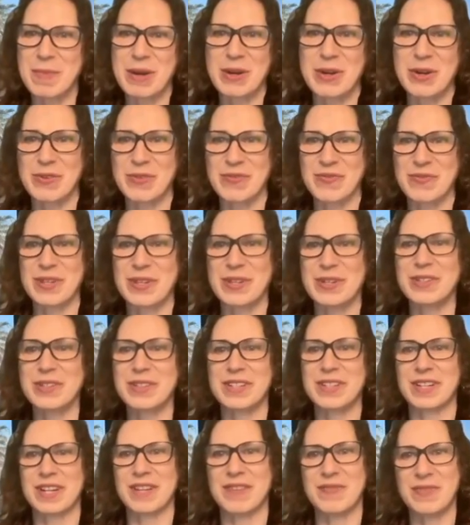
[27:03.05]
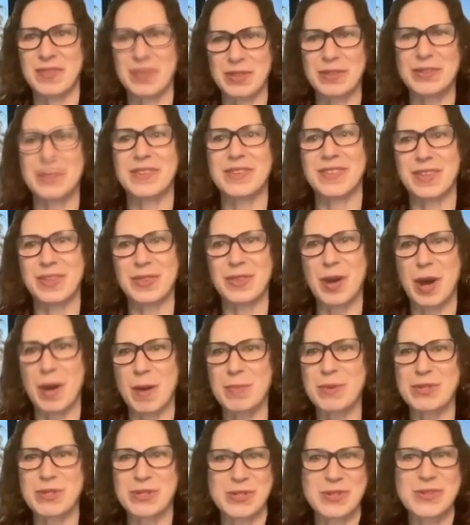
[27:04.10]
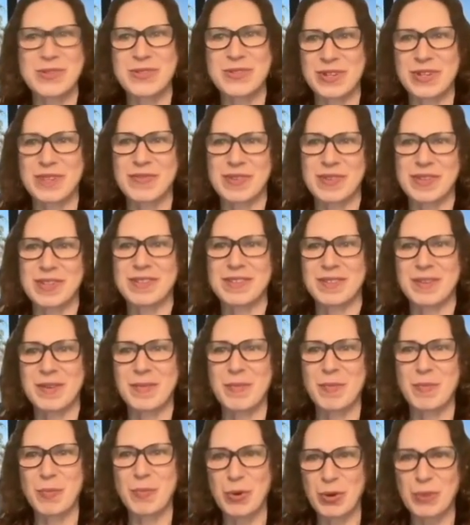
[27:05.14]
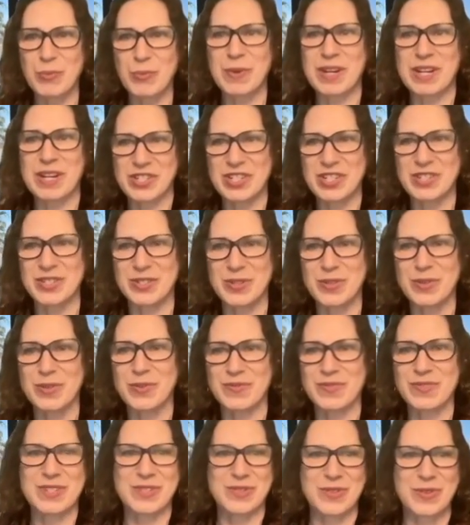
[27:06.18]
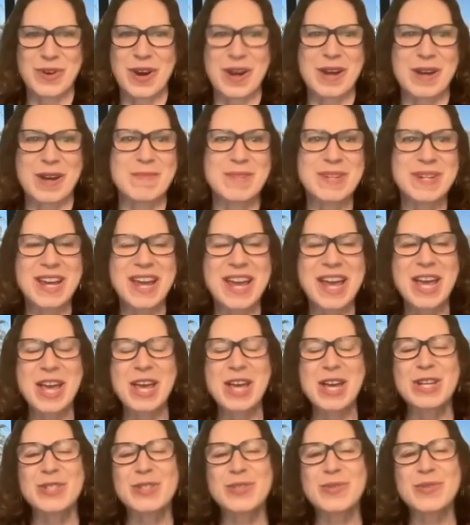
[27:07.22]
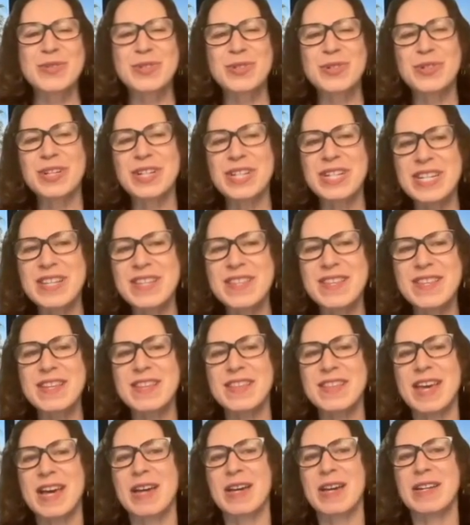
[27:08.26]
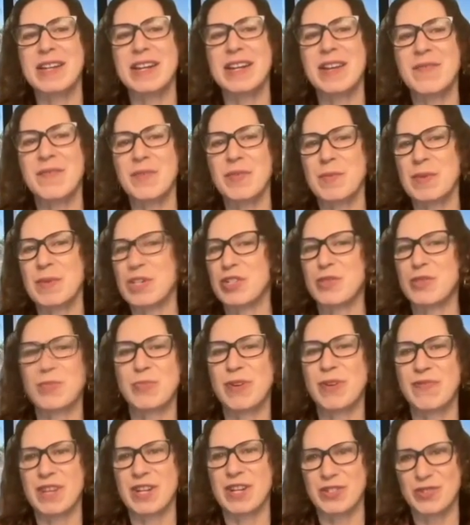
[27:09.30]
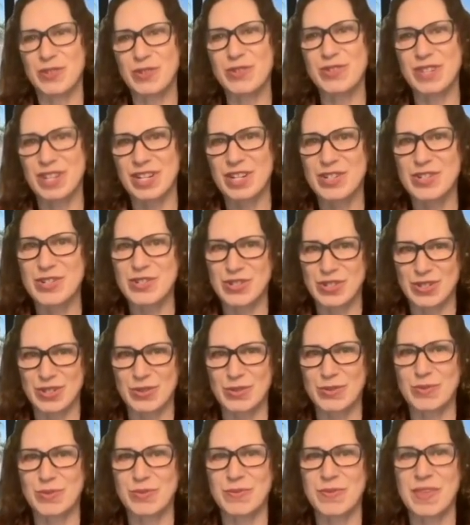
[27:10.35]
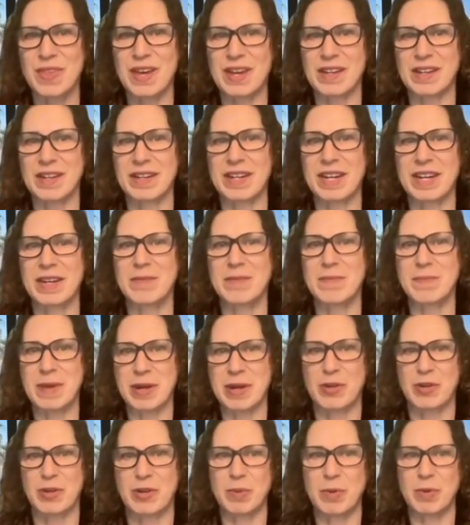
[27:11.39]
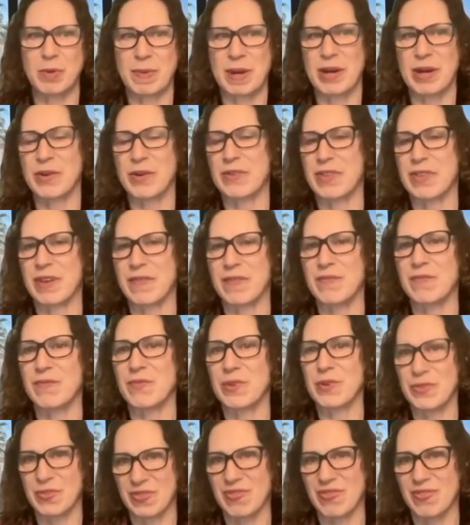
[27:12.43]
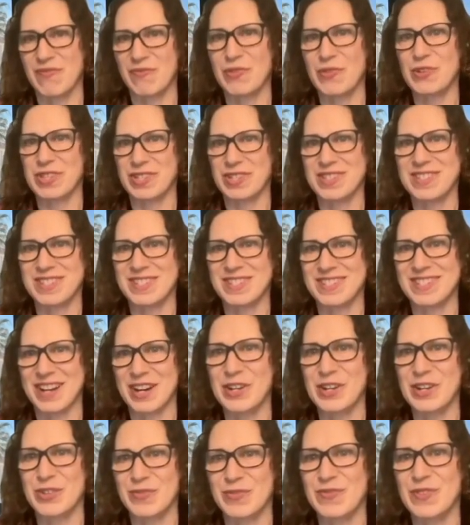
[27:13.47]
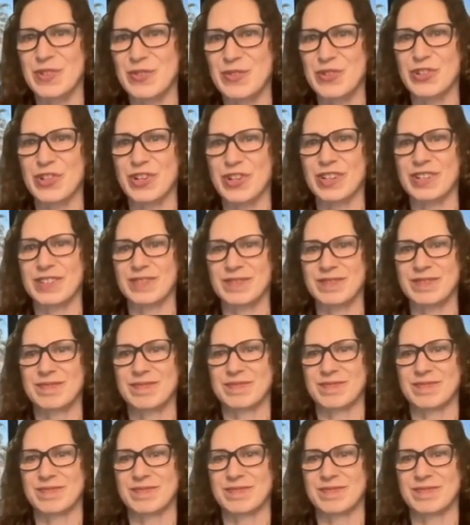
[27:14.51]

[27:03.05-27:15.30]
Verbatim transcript: about our field, and I feel that the opportunities are even more rich as you've described. So, is there anything that information professionals can do that can better prepare them for for this desired future?